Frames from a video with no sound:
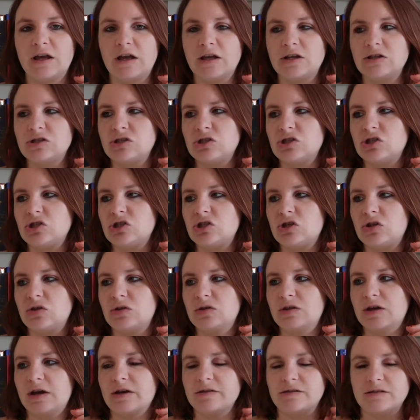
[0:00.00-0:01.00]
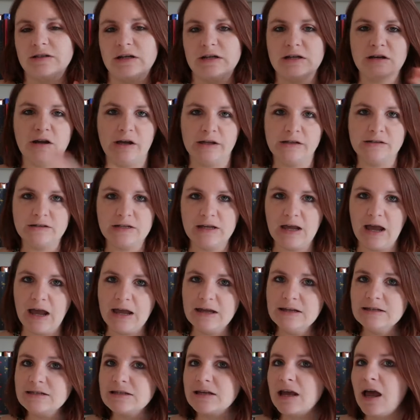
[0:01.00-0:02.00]
in
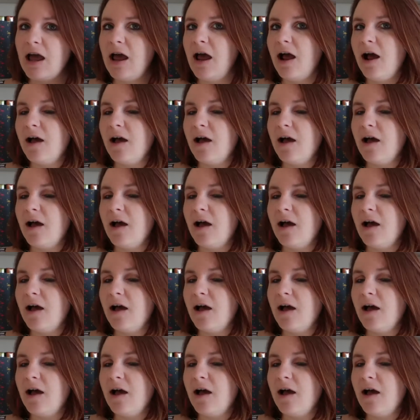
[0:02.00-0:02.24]
2098.